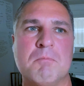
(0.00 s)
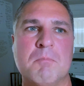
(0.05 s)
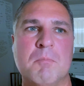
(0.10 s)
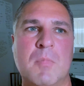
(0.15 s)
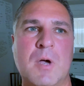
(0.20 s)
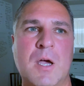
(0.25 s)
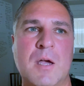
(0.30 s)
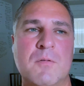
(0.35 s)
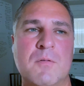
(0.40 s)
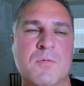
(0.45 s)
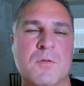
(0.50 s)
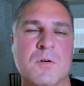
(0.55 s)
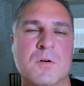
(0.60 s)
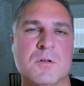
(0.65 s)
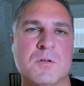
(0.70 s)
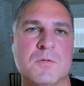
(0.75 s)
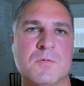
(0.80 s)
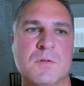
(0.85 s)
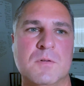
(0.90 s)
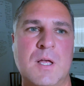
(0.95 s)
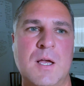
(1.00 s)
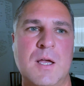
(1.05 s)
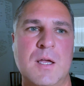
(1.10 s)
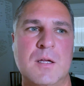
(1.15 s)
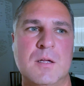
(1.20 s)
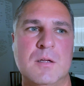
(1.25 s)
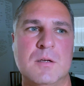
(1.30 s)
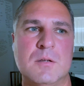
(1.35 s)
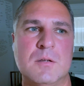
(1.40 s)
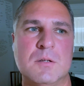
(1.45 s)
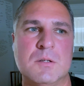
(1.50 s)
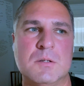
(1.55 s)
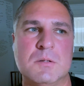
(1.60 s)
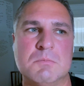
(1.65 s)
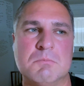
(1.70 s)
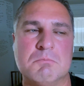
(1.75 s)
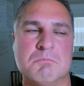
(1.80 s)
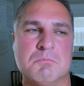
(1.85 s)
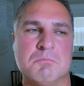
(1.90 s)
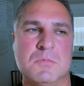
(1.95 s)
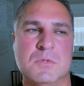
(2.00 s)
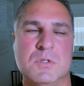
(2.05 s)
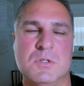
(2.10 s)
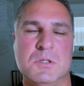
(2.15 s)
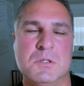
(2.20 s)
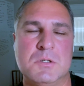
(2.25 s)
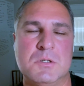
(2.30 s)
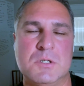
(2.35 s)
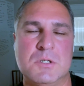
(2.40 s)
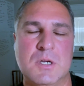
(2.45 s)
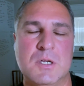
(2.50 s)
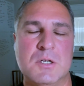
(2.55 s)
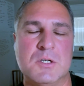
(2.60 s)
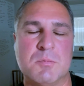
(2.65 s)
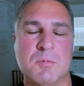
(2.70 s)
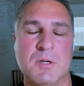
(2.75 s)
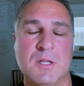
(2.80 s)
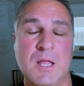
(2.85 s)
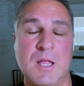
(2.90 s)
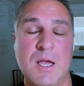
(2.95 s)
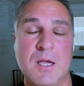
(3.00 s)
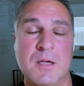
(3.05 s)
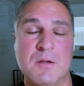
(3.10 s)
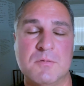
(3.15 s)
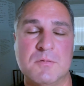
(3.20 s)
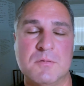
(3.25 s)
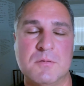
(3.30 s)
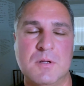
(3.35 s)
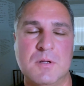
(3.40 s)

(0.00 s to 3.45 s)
My first flight changed my life.